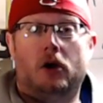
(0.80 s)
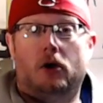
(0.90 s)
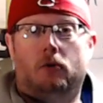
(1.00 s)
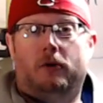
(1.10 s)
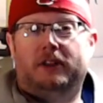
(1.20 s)

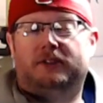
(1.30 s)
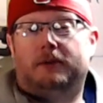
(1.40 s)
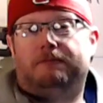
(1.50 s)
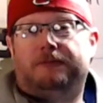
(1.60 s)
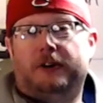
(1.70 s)
What is
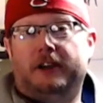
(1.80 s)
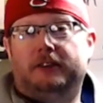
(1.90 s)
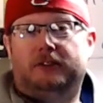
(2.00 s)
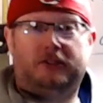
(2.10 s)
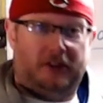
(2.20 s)
up,
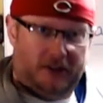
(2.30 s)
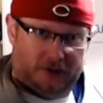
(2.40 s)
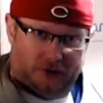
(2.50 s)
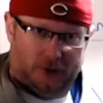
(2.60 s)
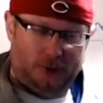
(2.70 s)
friends,
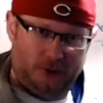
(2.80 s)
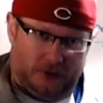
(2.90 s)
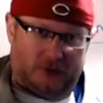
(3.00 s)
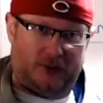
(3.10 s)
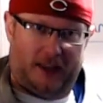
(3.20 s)

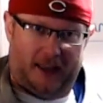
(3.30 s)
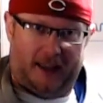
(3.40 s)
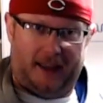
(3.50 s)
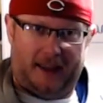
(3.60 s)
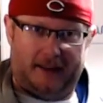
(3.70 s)
students,
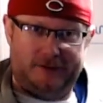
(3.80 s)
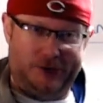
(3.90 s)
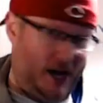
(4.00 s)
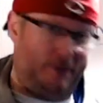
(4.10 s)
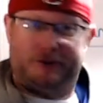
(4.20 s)
and
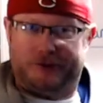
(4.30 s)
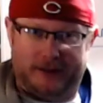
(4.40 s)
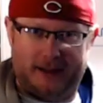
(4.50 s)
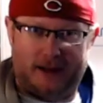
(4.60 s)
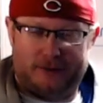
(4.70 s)
geometry
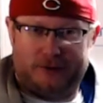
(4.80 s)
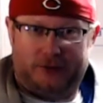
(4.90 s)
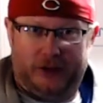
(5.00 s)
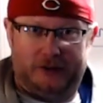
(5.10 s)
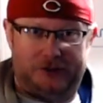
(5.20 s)
lovers
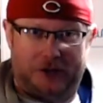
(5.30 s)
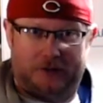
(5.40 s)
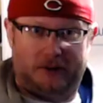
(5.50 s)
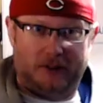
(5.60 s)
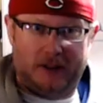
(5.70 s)
in
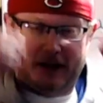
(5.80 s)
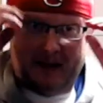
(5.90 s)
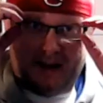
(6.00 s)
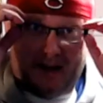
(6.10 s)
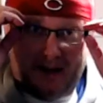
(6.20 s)
general?
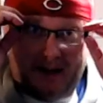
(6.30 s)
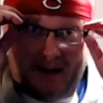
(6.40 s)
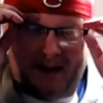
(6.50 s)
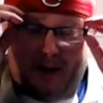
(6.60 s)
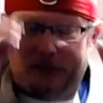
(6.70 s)

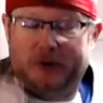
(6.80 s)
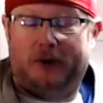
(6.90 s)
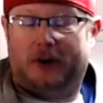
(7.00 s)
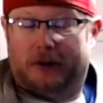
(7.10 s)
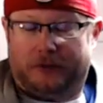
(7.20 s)
I hope you
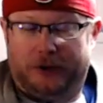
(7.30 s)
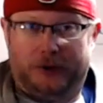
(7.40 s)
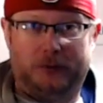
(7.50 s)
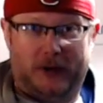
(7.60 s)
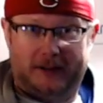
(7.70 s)
all
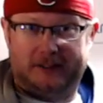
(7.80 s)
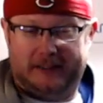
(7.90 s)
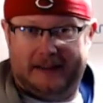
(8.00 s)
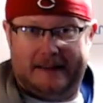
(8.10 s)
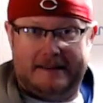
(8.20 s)
doing well
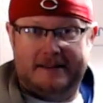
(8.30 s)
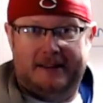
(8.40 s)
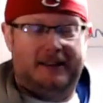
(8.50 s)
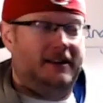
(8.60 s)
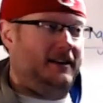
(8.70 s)
today.
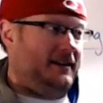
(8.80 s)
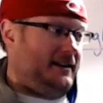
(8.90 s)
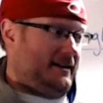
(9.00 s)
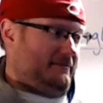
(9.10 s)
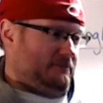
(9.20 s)

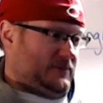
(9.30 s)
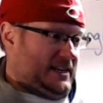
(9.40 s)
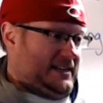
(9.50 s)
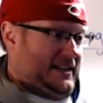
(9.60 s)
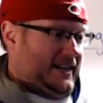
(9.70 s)

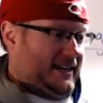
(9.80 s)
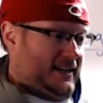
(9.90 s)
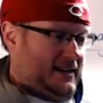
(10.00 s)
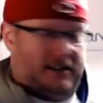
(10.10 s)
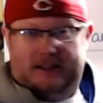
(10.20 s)

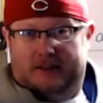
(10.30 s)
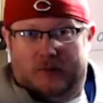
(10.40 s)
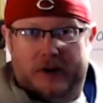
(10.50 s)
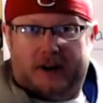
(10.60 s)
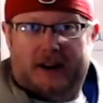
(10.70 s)
Today
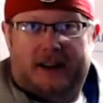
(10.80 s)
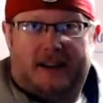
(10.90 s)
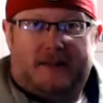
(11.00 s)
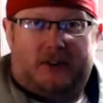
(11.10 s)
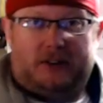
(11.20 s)
we are going to
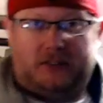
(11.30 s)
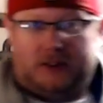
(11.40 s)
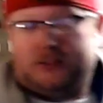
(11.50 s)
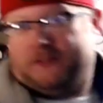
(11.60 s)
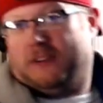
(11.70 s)
have
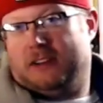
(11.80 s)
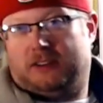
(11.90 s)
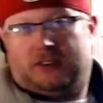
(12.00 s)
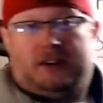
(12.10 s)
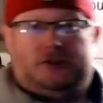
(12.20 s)
ourselves a fun
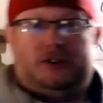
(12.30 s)
discussion